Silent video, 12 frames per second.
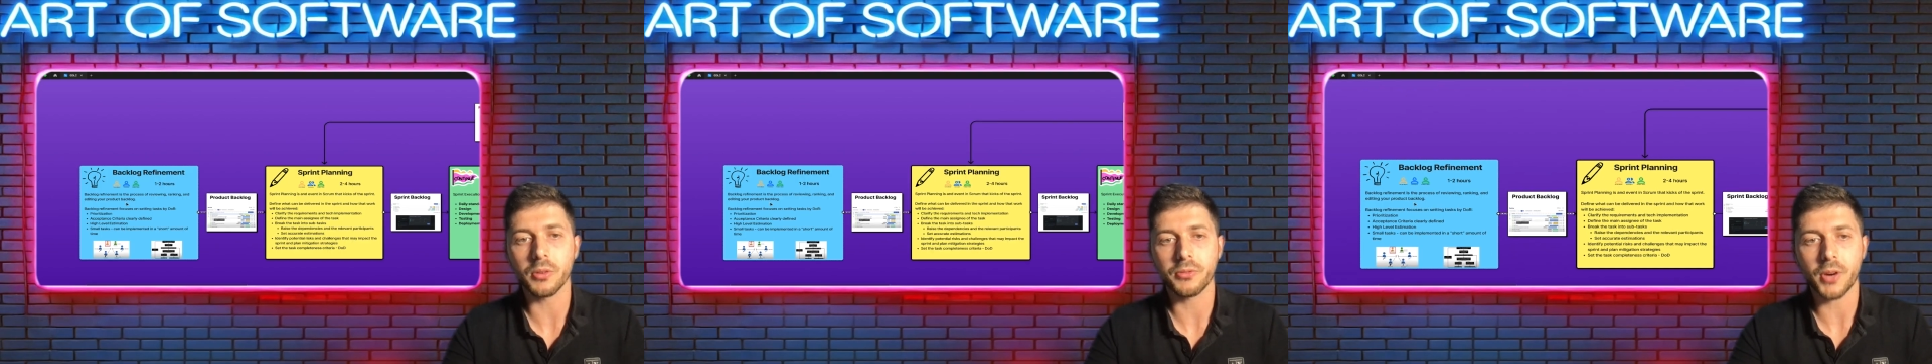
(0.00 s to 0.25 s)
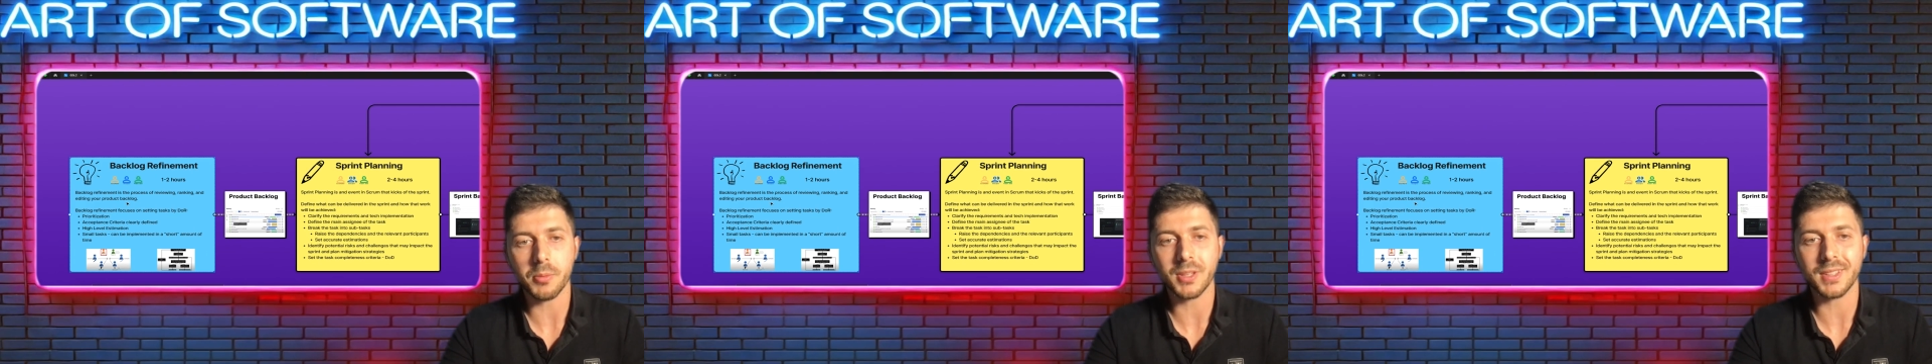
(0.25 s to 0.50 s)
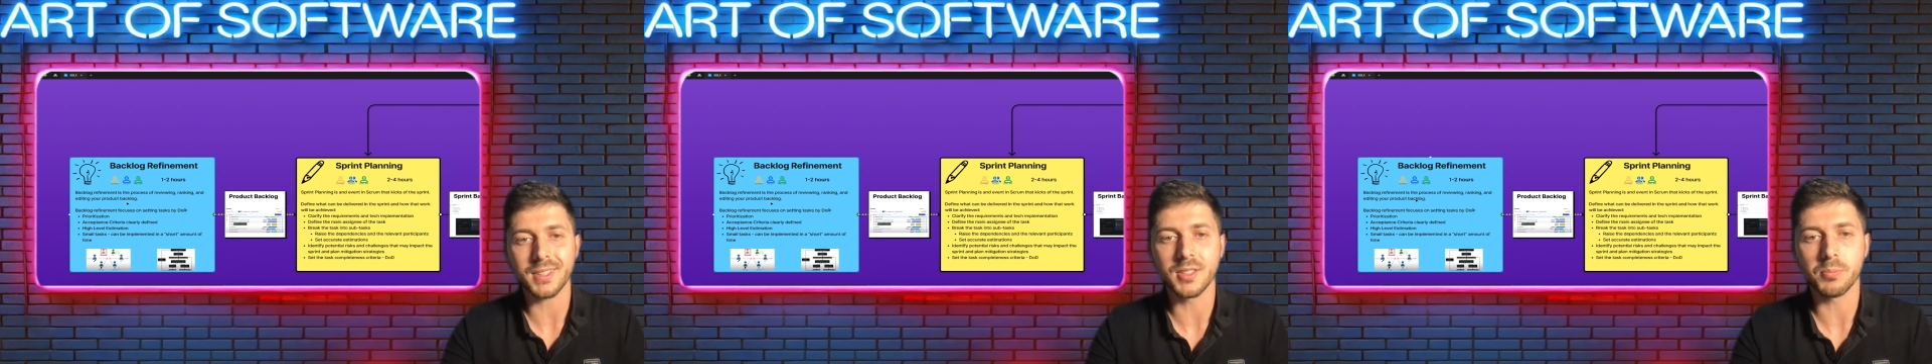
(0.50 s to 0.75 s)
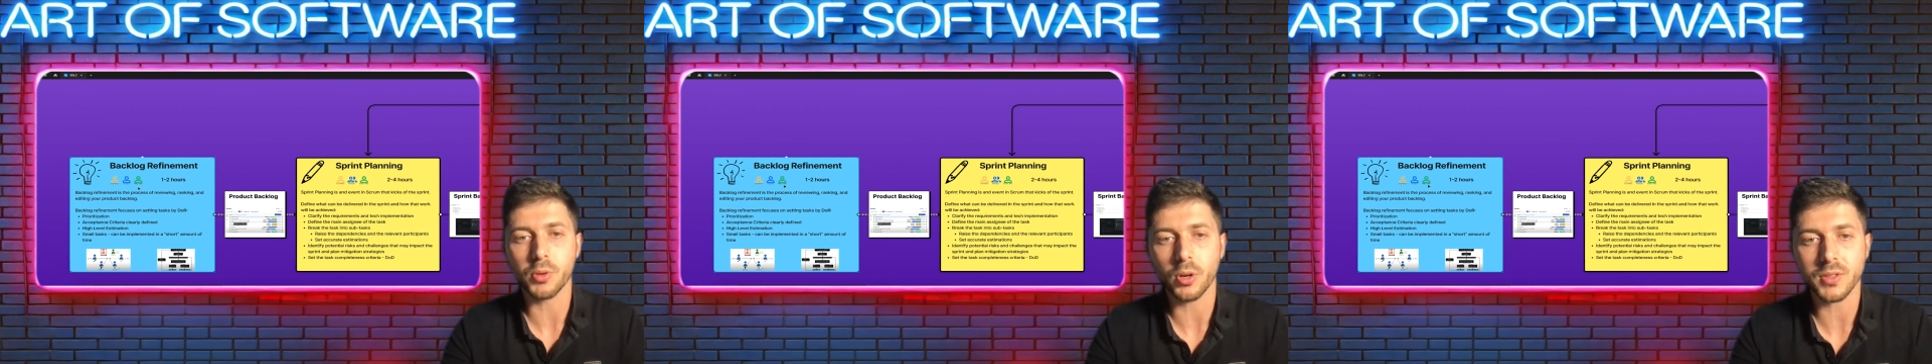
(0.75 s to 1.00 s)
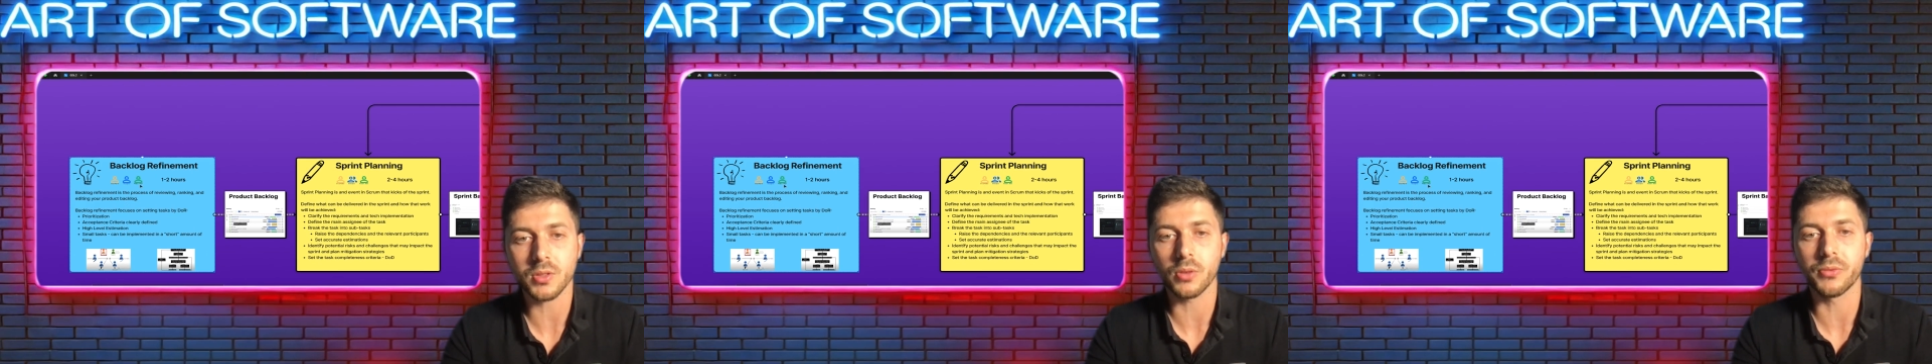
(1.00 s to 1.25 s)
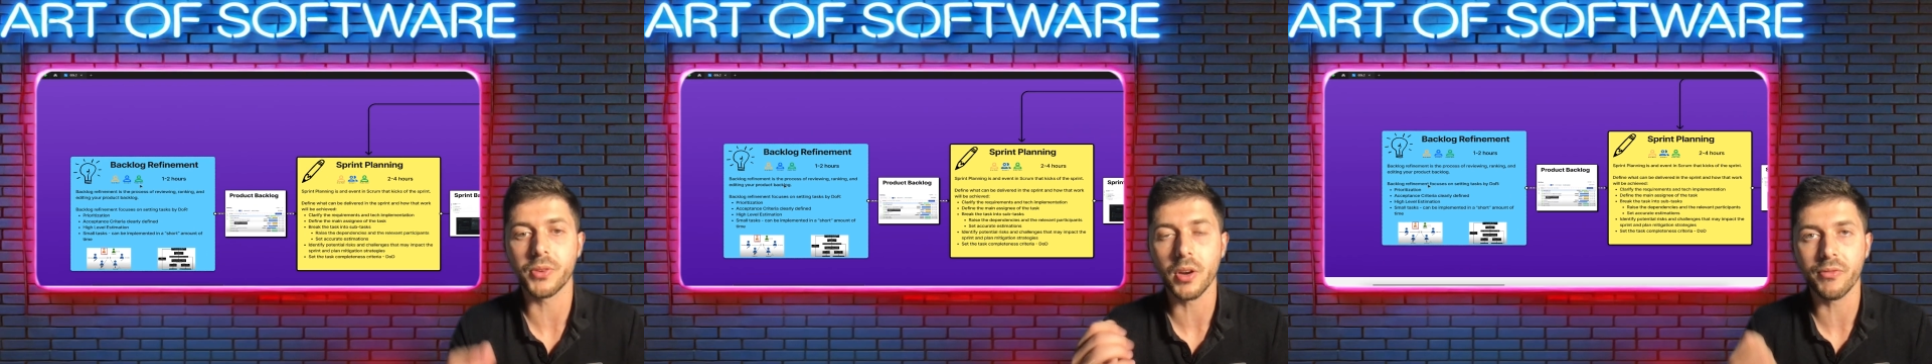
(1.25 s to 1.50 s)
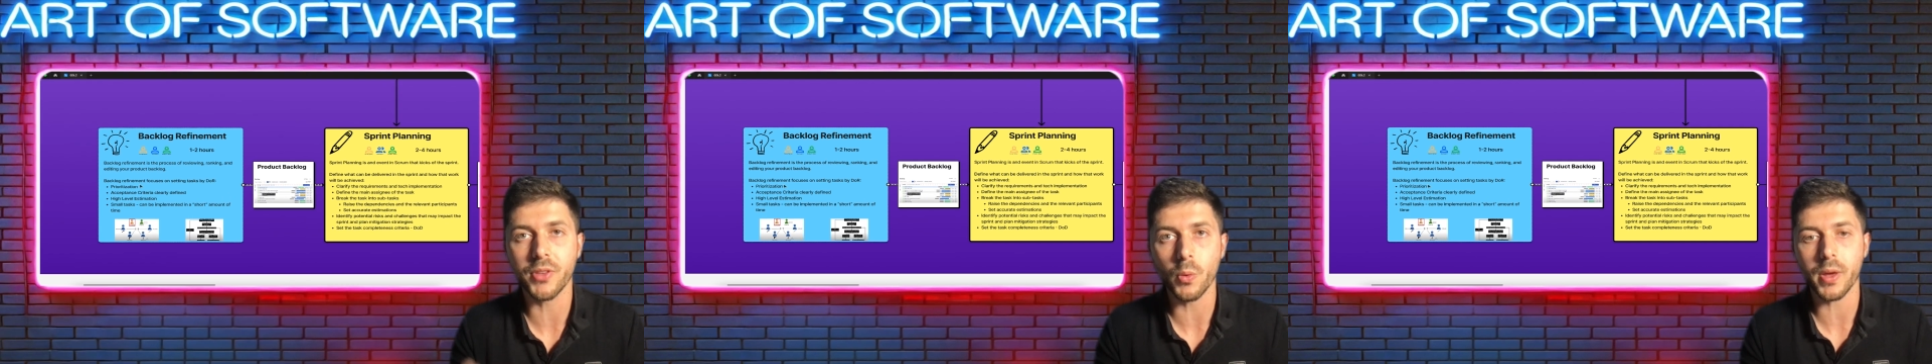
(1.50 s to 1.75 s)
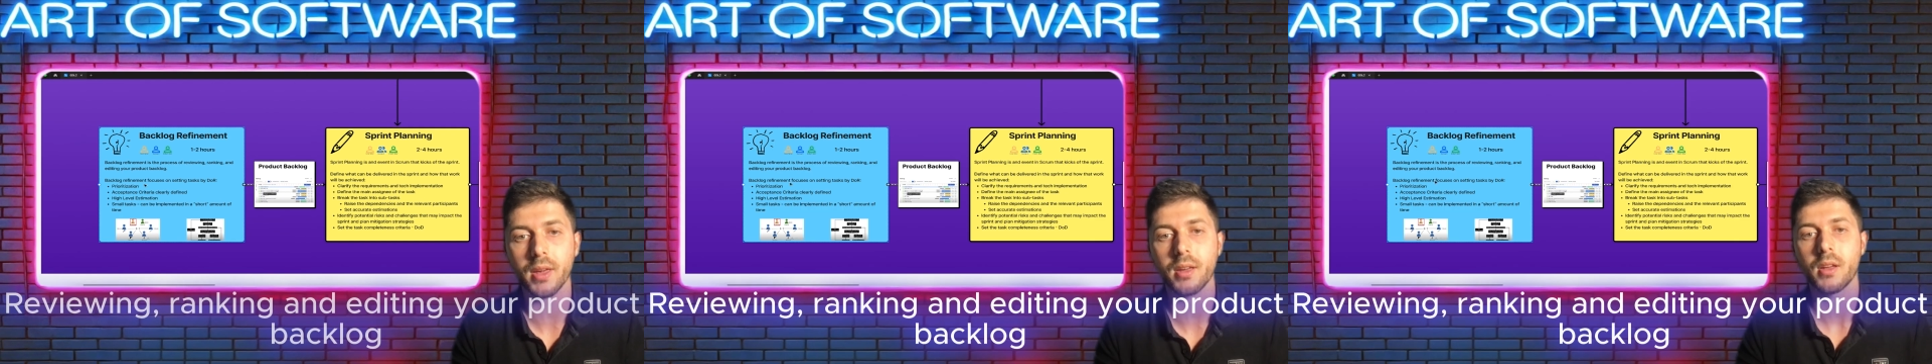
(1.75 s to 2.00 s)
refinement is the process of
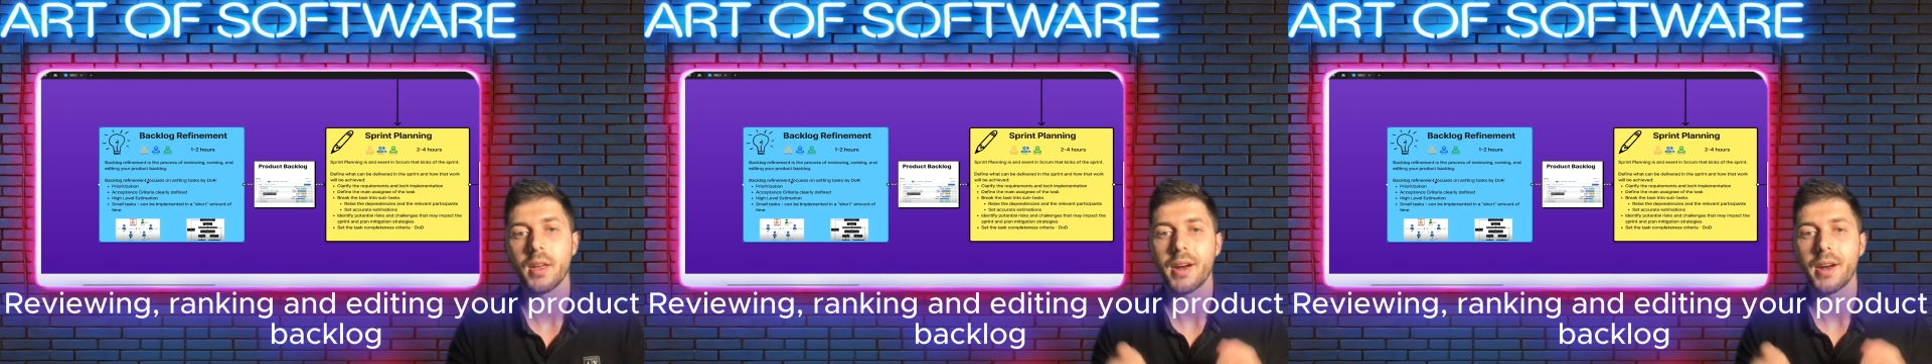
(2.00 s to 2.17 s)
reviewing,